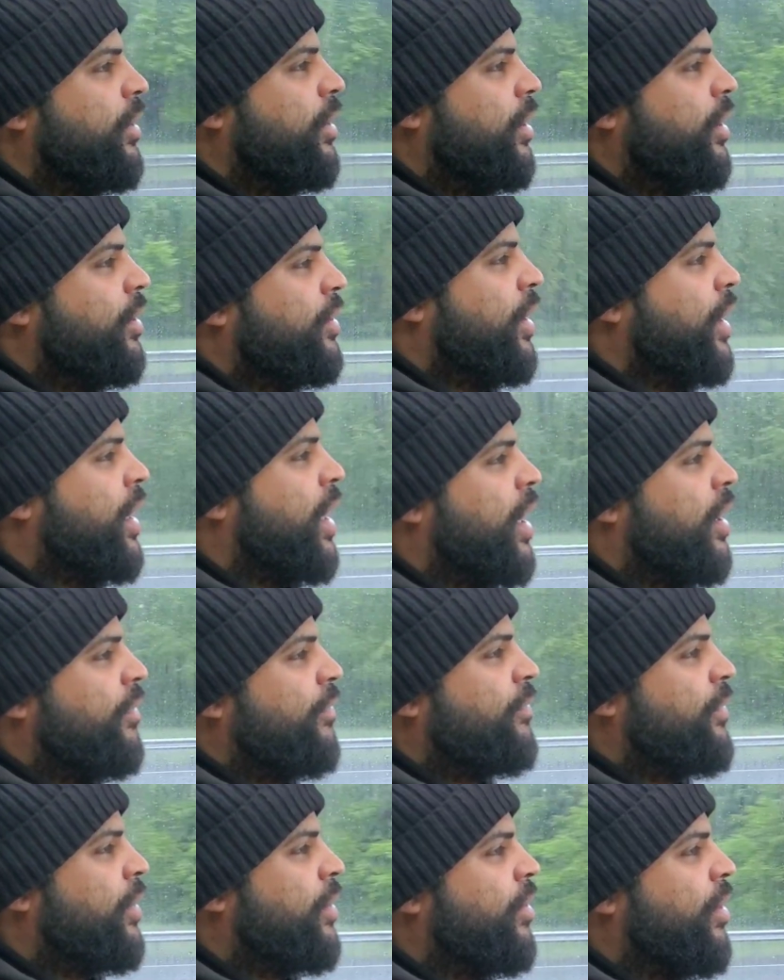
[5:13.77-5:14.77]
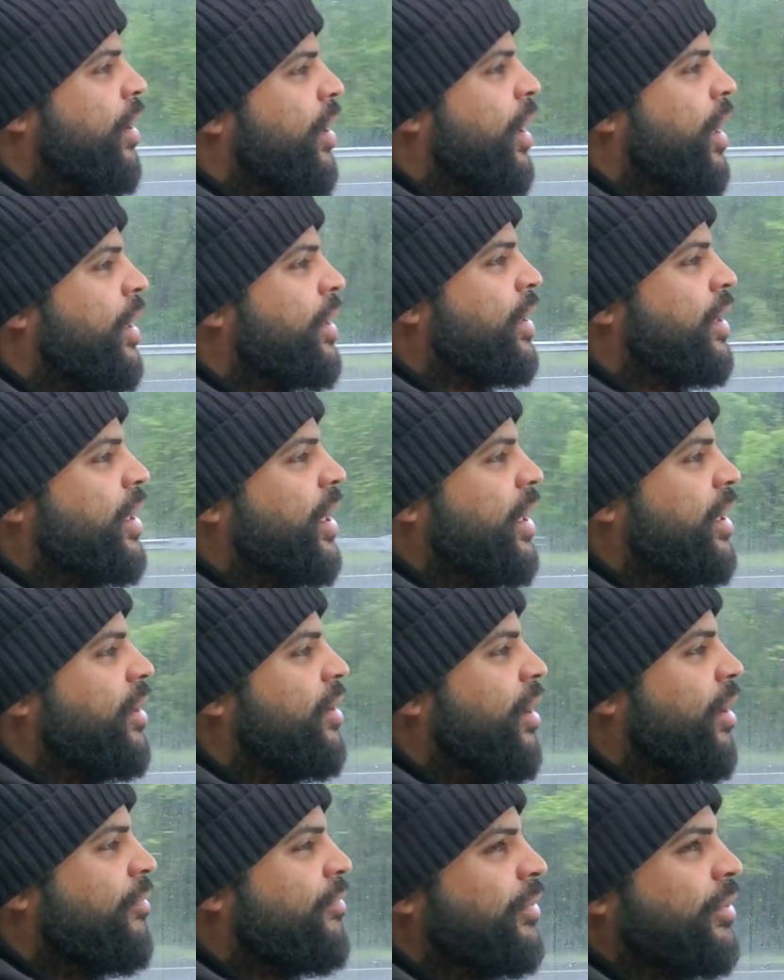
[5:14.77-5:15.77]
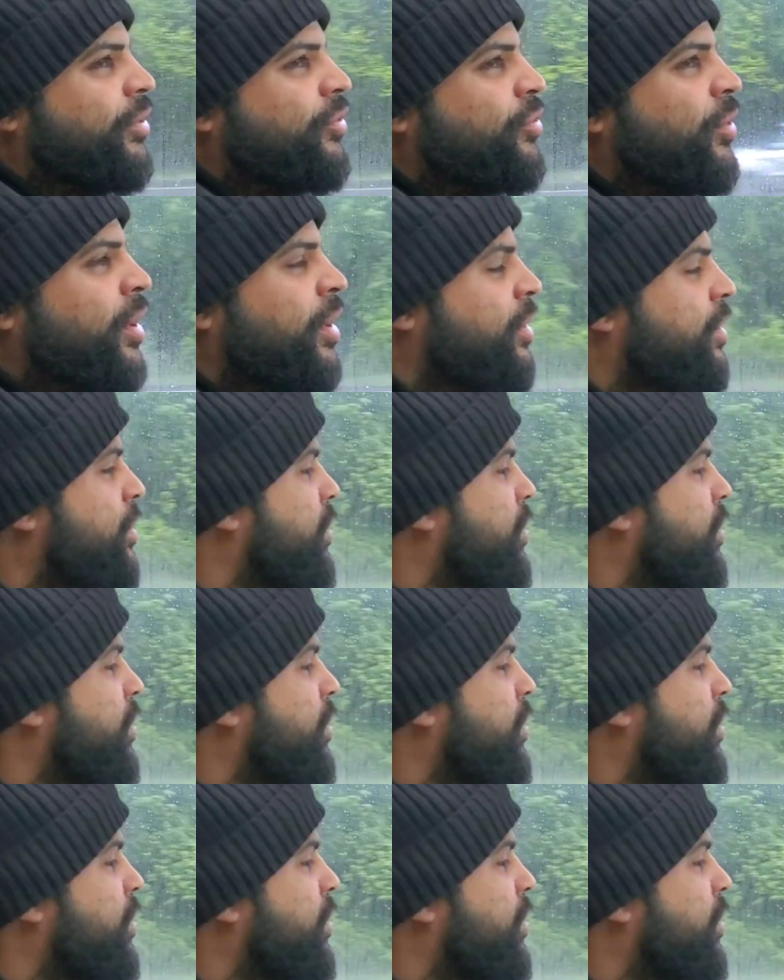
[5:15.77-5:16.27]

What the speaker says: Then I got to figure out how to get it off of the trailer,